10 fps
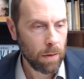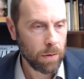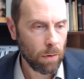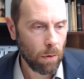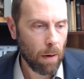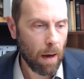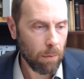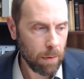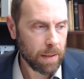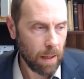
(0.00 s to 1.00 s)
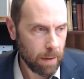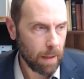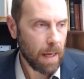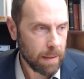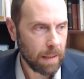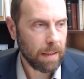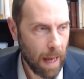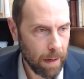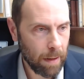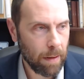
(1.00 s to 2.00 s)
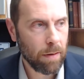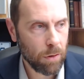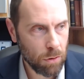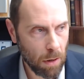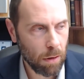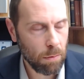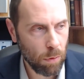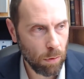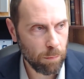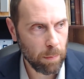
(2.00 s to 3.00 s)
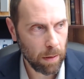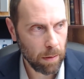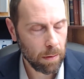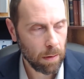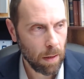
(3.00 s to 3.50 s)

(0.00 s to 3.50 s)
So I would say that yes, in Canada, the trucker movement